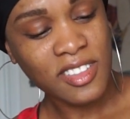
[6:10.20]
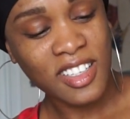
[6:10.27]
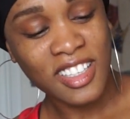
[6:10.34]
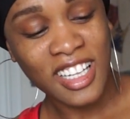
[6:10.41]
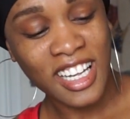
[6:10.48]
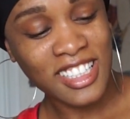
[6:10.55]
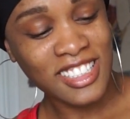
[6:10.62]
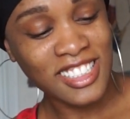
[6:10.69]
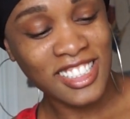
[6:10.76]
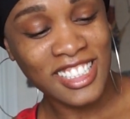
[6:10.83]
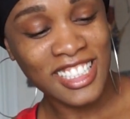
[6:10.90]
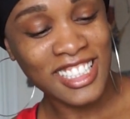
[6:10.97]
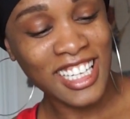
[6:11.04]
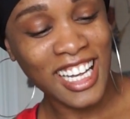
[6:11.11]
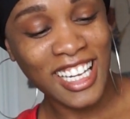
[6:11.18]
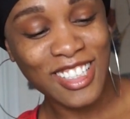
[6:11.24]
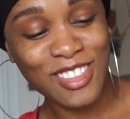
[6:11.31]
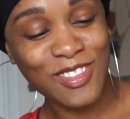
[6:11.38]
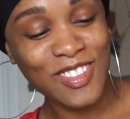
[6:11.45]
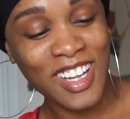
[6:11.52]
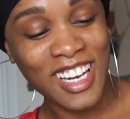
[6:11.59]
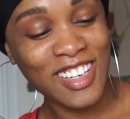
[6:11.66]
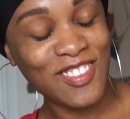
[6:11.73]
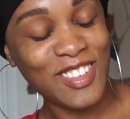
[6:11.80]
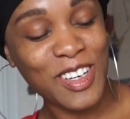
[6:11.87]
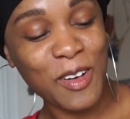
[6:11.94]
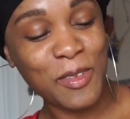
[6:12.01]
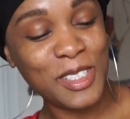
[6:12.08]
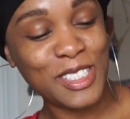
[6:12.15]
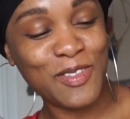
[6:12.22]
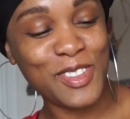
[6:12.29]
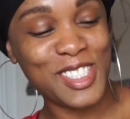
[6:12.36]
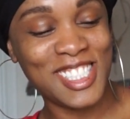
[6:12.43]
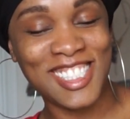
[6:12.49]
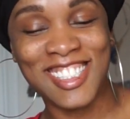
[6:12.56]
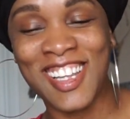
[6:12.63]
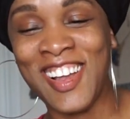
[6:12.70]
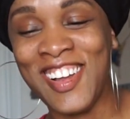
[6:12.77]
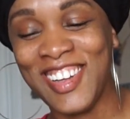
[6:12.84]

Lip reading: Like, legit, I do not even know what his voice